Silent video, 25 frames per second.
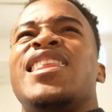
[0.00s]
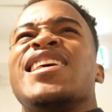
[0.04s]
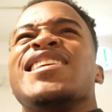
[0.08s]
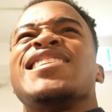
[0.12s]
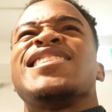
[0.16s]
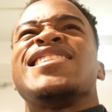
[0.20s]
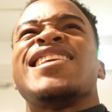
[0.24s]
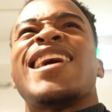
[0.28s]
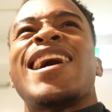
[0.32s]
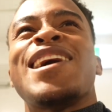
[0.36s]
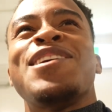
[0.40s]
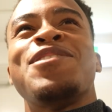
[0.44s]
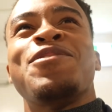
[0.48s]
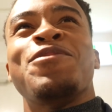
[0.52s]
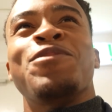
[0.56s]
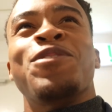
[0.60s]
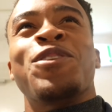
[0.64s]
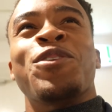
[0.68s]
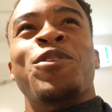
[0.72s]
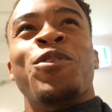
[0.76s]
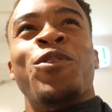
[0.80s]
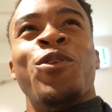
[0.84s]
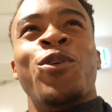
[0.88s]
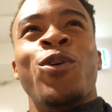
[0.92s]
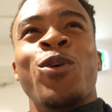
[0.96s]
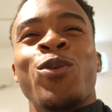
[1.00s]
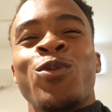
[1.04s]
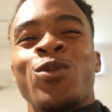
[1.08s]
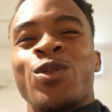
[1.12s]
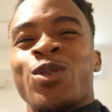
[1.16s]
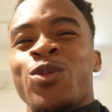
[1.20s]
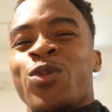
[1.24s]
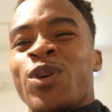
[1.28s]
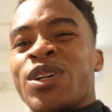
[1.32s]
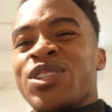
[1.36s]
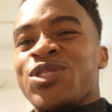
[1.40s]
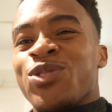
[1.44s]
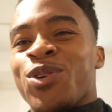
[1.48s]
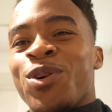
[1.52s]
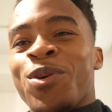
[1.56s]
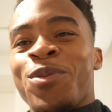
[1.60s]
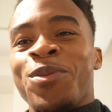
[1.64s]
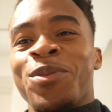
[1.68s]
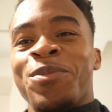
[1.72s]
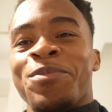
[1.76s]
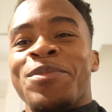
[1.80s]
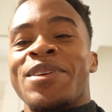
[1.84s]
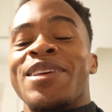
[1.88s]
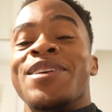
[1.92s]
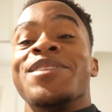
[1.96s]
the side of the road, what's wrong
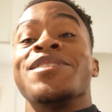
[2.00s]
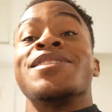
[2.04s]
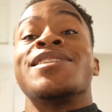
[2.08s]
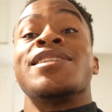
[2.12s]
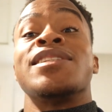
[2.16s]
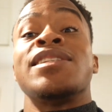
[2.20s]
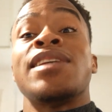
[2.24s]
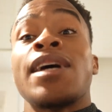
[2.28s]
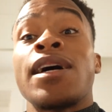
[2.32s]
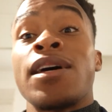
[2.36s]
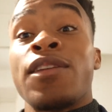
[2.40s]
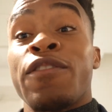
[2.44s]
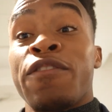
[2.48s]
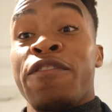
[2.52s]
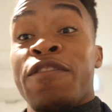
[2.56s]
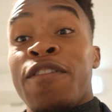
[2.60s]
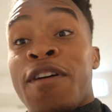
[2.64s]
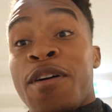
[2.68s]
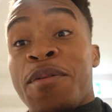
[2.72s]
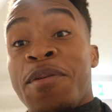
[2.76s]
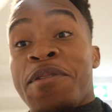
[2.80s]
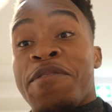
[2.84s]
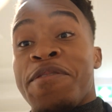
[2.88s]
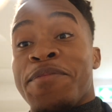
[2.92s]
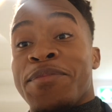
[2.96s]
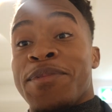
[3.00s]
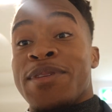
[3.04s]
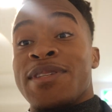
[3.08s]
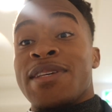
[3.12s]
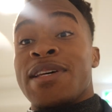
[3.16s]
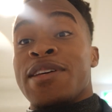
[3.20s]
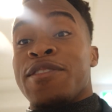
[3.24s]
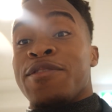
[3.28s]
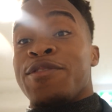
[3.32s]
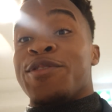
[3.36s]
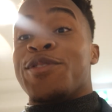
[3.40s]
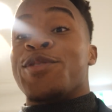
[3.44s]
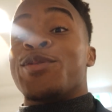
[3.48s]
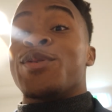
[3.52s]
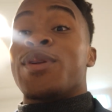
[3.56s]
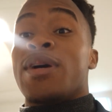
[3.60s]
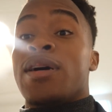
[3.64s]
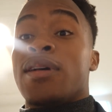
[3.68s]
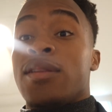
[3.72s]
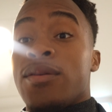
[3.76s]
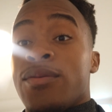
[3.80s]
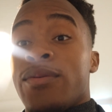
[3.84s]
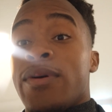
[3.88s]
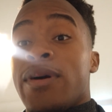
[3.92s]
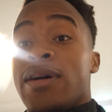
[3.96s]
with me? Stand far away from the side of the road,
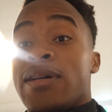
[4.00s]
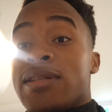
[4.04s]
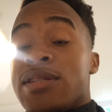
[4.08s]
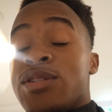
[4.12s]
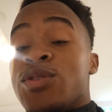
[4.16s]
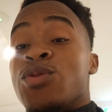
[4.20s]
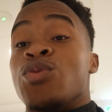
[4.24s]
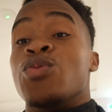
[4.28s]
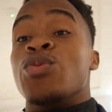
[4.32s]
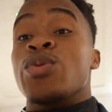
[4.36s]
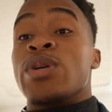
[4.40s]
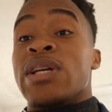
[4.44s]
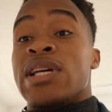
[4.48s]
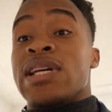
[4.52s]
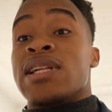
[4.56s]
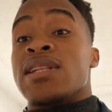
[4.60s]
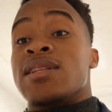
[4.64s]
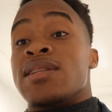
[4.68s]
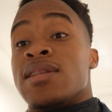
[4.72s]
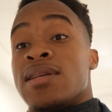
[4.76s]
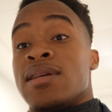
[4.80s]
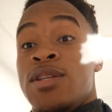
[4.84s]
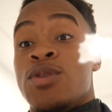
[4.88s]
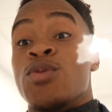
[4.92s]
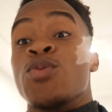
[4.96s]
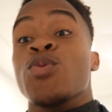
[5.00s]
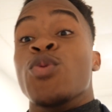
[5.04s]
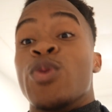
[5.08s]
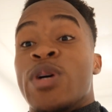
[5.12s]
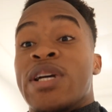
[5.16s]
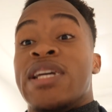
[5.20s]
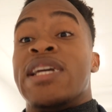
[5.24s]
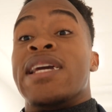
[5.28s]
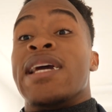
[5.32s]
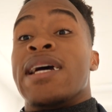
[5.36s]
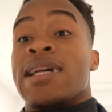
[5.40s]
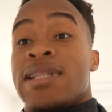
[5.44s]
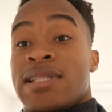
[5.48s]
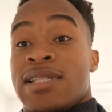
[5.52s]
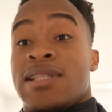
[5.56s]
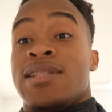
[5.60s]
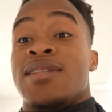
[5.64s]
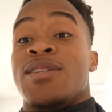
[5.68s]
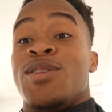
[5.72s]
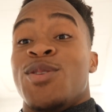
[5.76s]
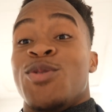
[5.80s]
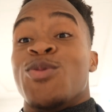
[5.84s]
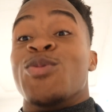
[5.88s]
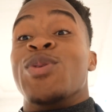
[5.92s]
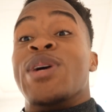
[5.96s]
otherwise you will get
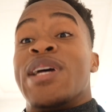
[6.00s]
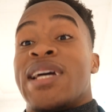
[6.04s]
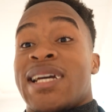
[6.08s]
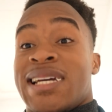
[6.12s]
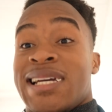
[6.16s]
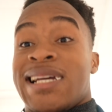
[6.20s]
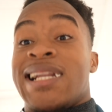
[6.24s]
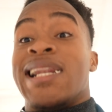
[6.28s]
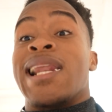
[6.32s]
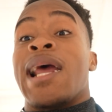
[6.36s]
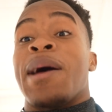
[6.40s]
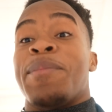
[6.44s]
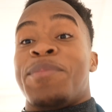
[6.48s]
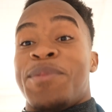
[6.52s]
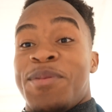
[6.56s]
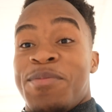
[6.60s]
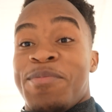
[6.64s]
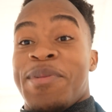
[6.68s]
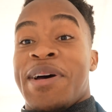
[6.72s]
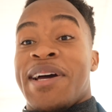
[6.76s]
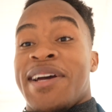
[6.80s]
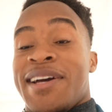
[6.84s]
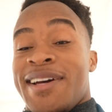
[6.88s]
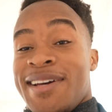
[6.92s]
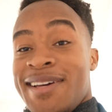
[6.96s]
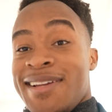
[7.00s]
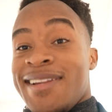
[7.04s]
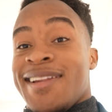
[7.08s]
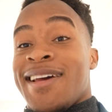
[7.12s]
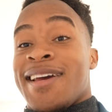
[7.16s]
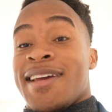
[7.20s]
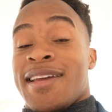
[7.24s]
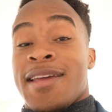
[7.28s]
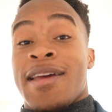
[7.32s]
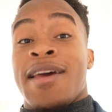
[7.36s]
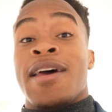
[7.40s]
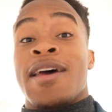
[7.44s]
clapped, my guy, like.